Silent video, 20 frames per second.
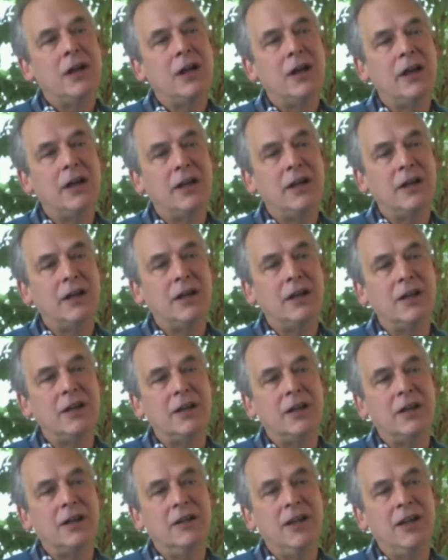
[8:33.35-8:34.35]
a, uh,
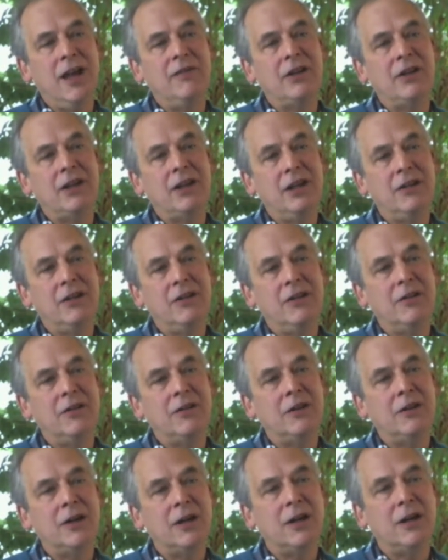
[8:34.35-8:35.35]
a
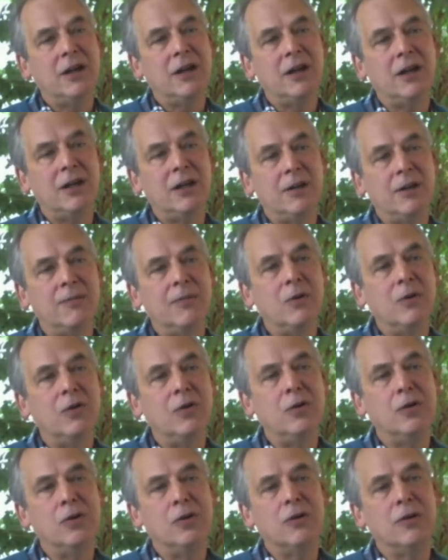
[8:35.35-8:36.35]
navigator, um,
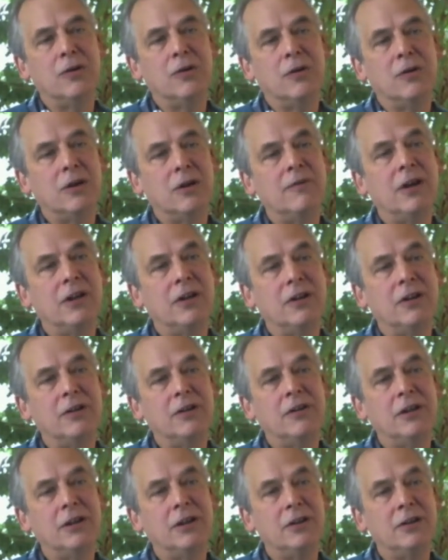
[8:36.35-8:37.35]
or a
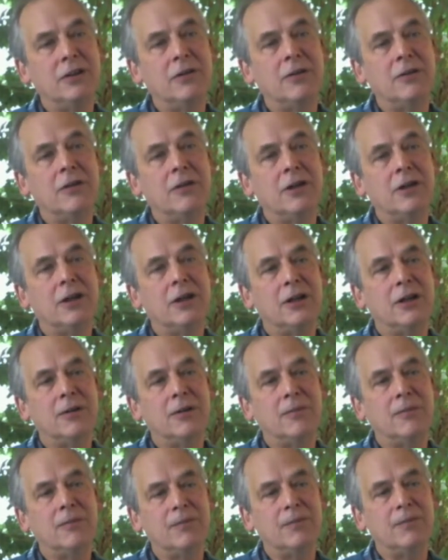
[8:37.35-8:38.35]
volunteer
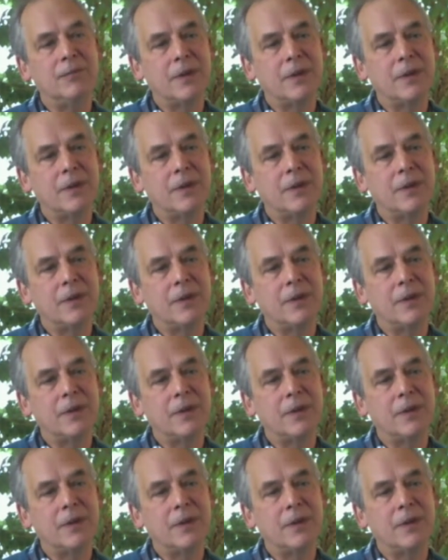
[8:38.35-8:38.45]
um,